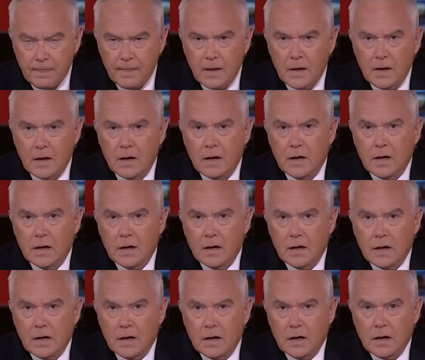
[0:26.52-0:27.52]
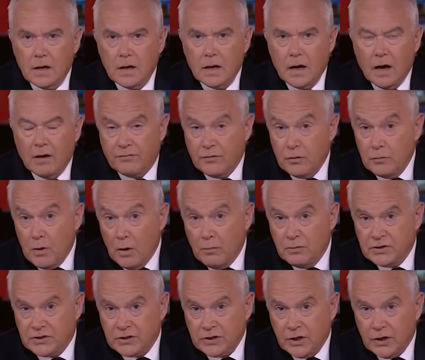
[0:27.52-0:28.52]
We have seen evidence from members of the
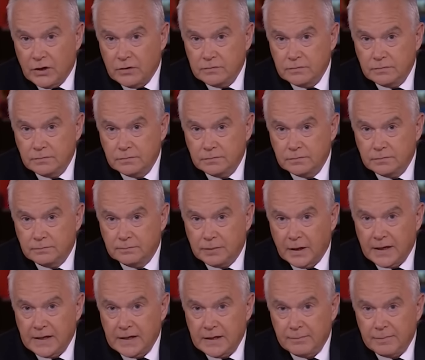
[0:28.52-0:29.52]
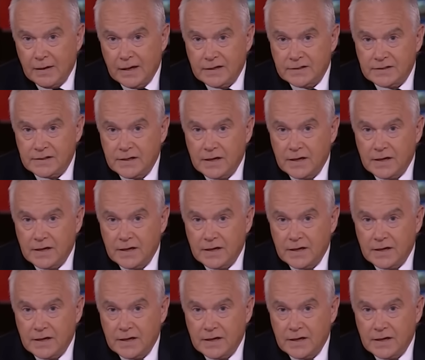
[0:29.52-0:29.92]
public about his predatory behaviour.